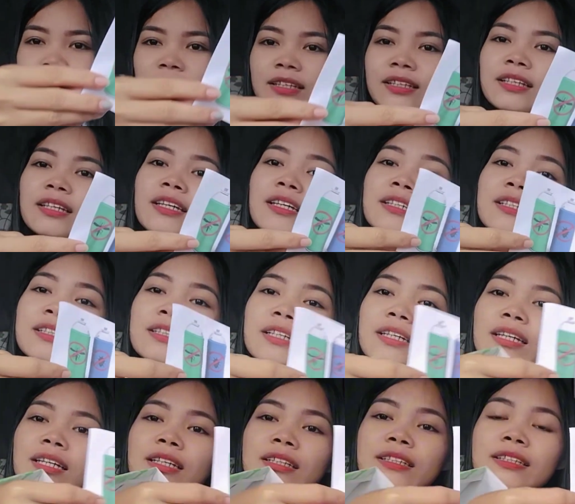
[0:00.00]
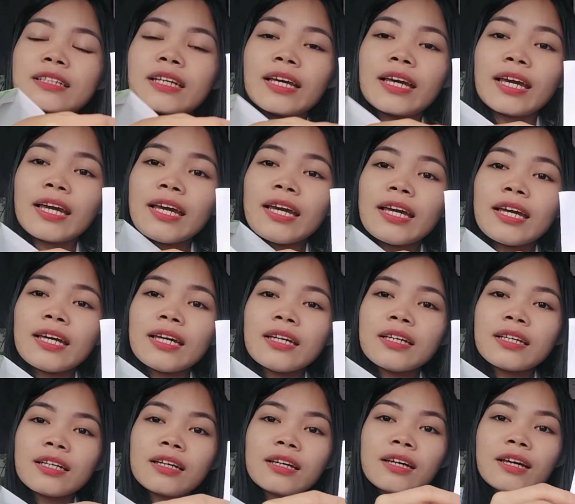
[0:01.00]
This is a
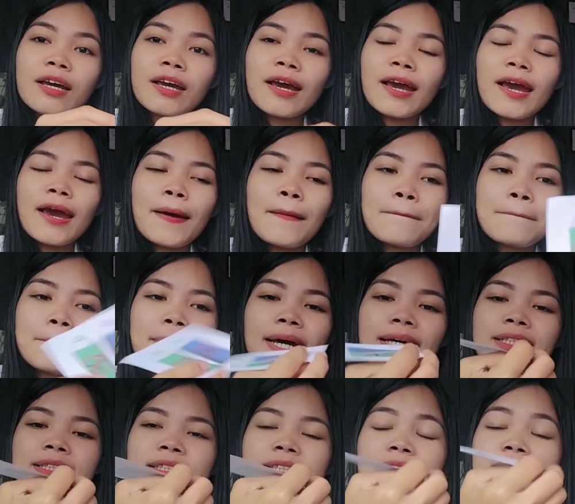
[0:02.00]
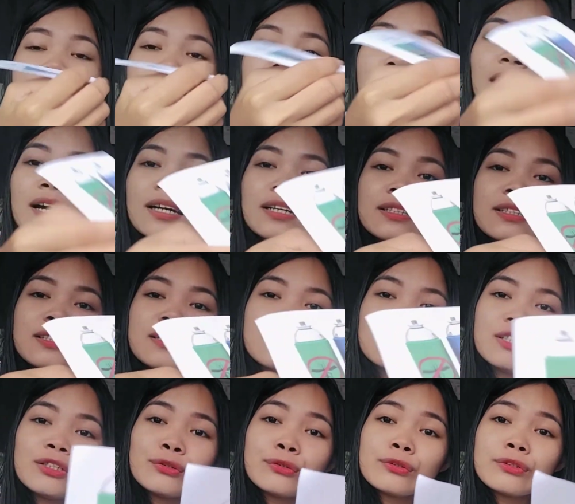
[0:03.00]
pesticides
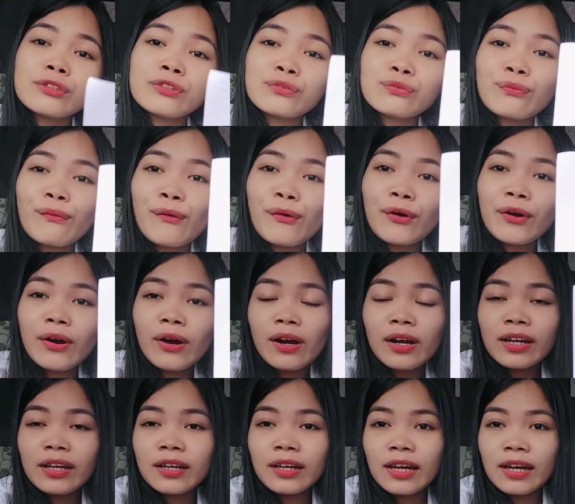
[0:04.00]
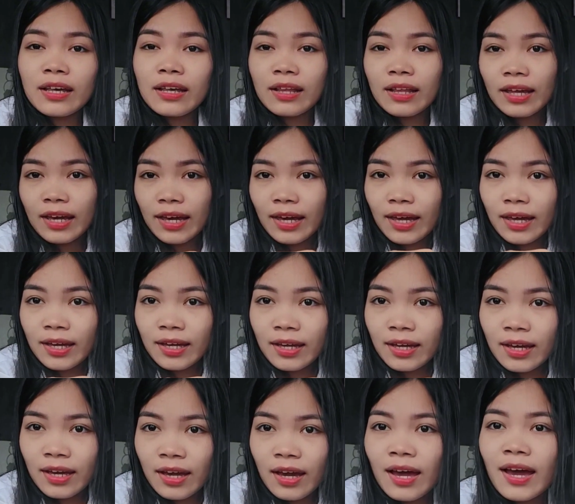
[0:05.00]
used for killing
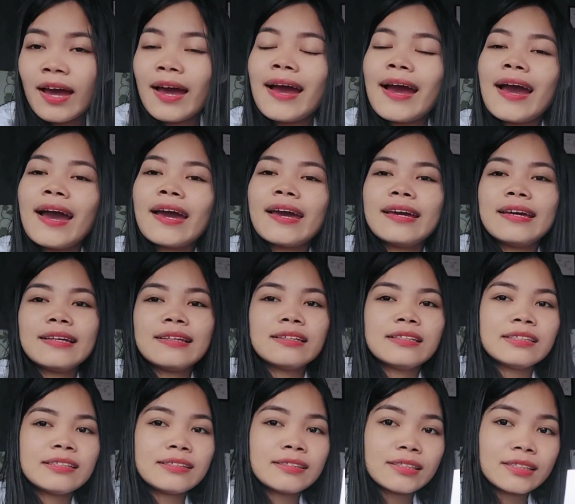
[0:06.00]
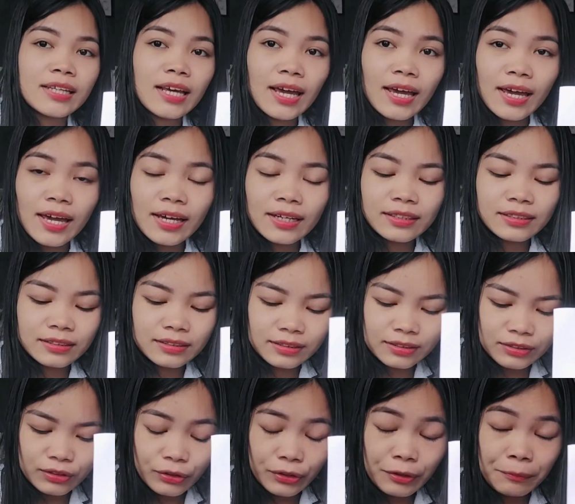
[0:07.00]

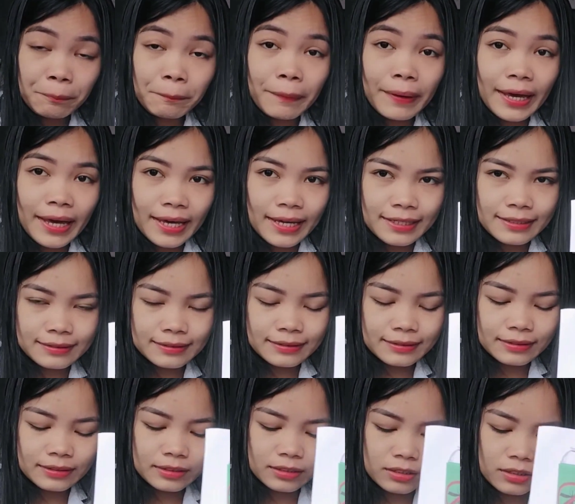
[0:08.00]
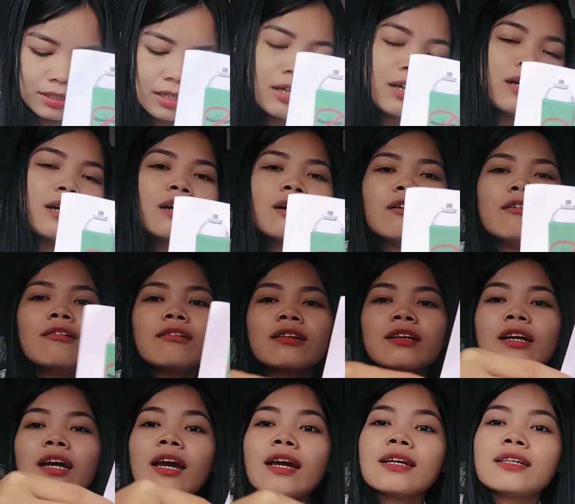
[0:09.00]
insects or pests.
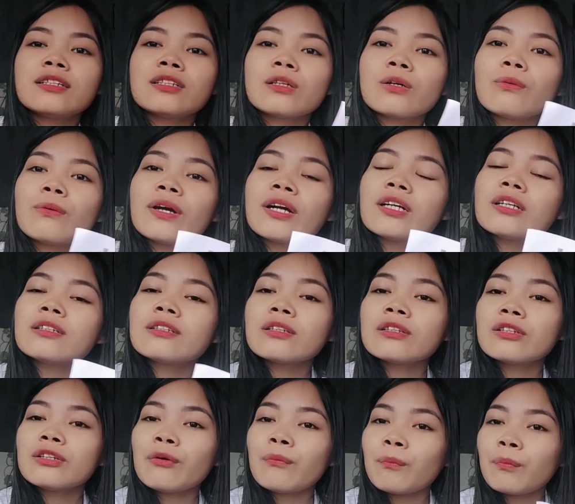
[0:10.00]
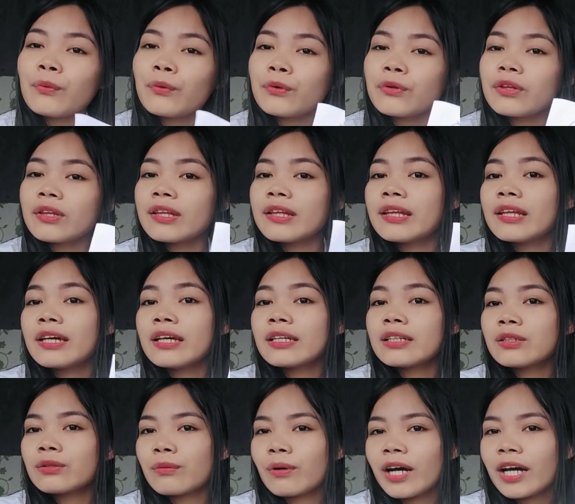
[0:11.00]
Okay, so where should you put
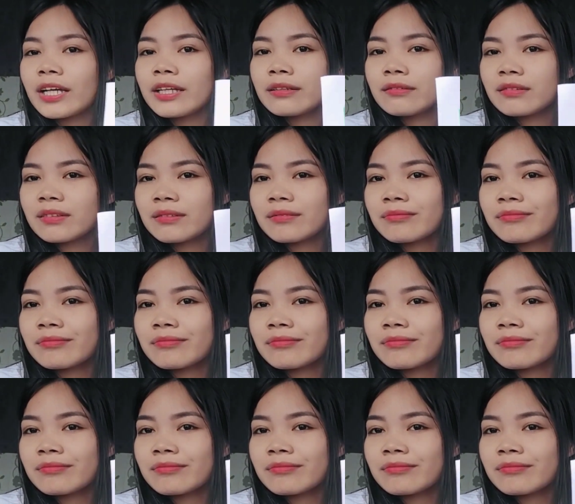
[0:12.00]
this one?